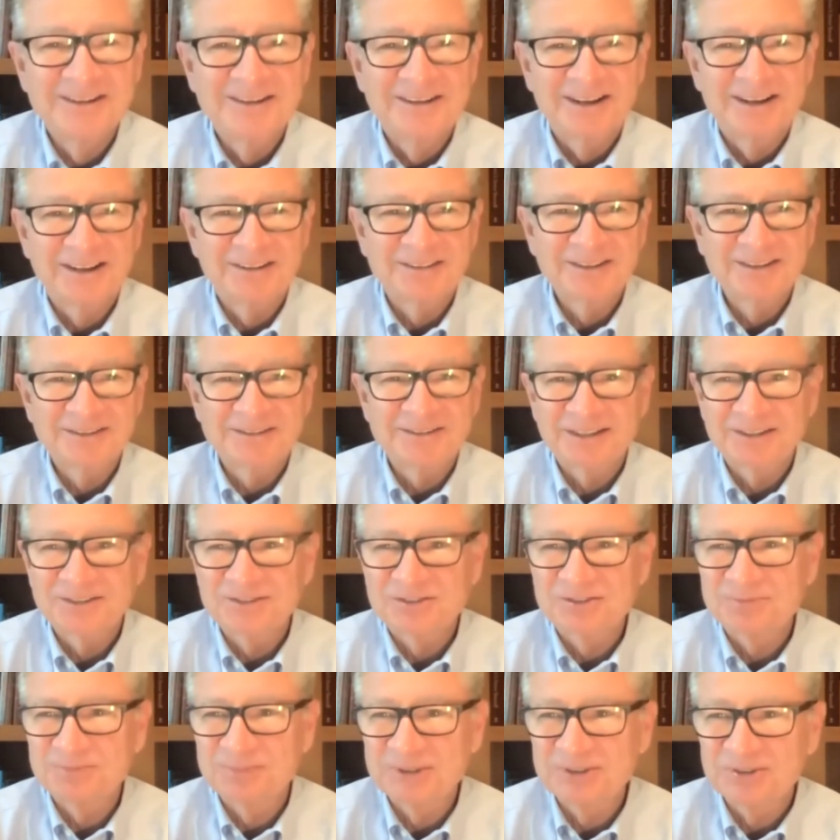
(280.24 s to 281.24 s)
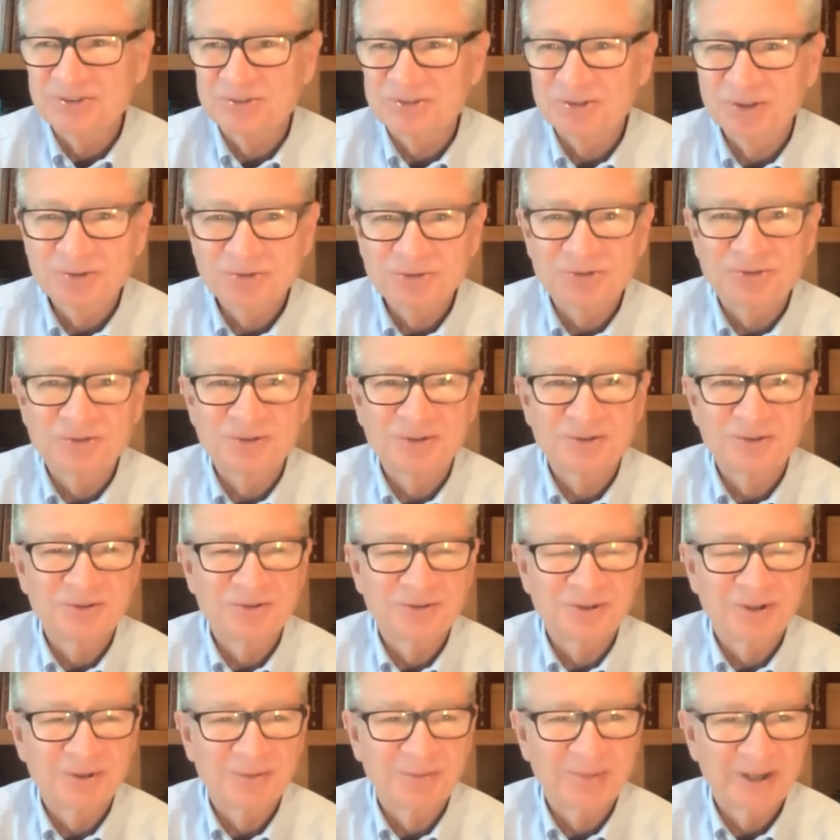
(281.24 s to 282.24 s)
I think that's been so true
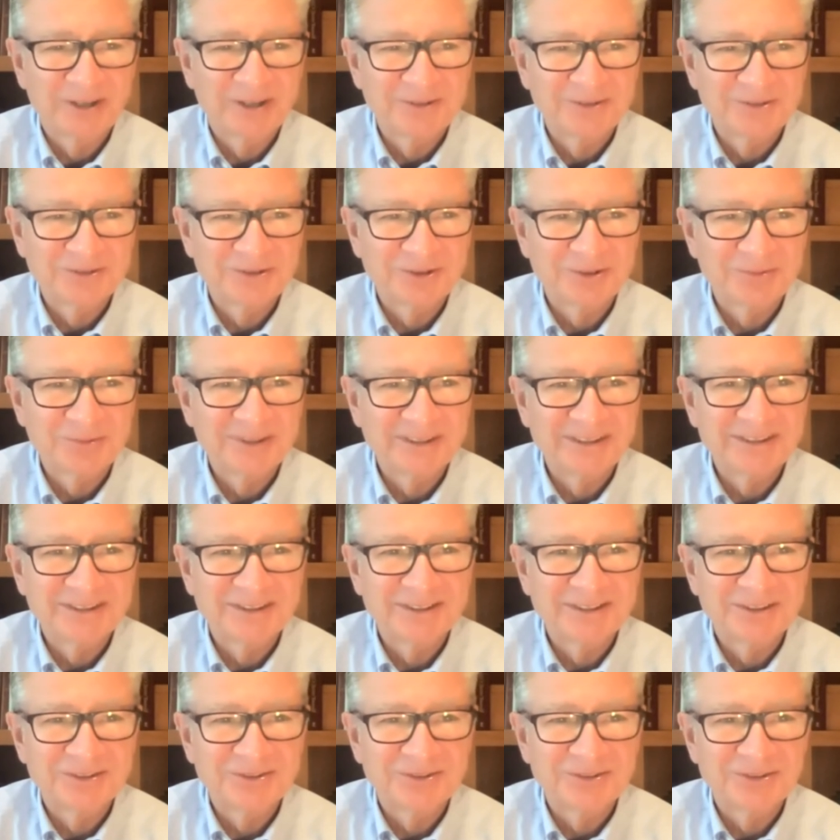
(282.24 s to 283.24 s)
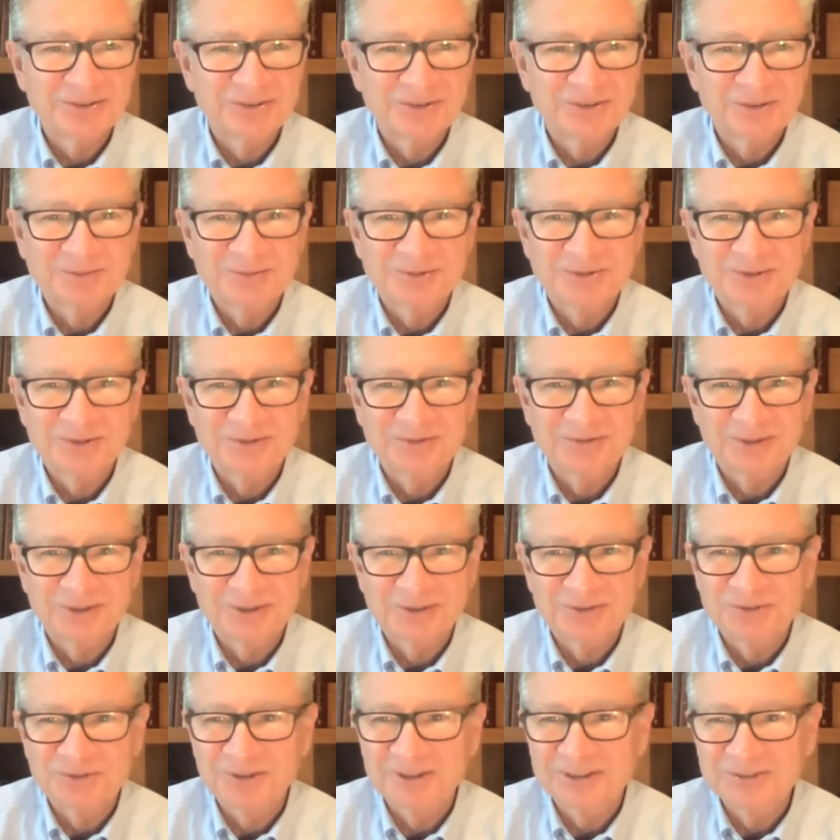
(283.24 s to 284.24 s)
about so many things in terms of uh,
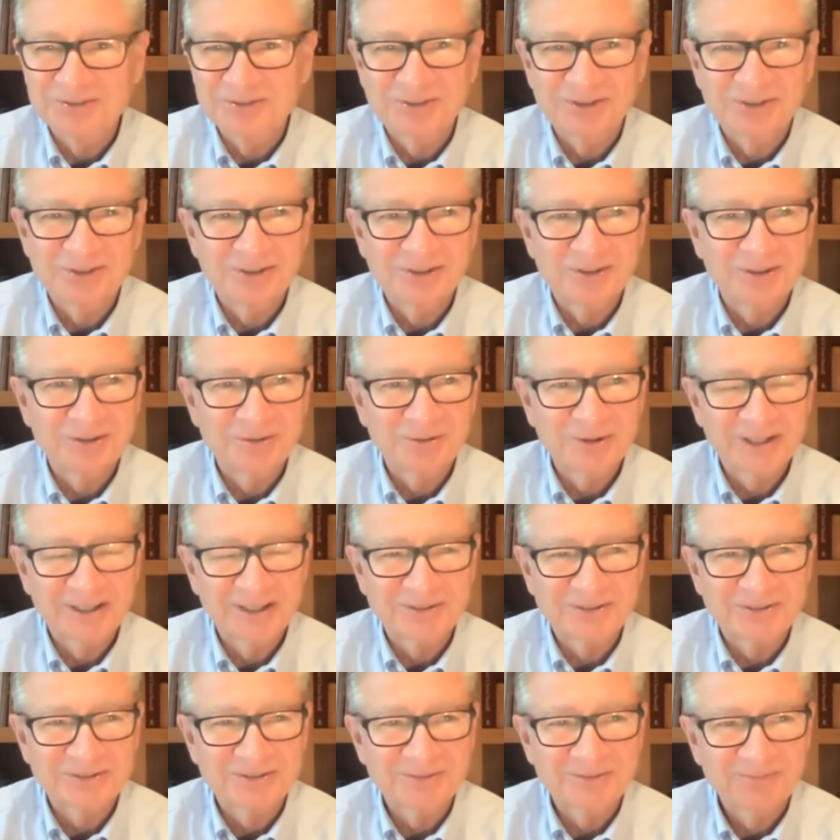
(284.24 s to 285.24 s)
trends in the US.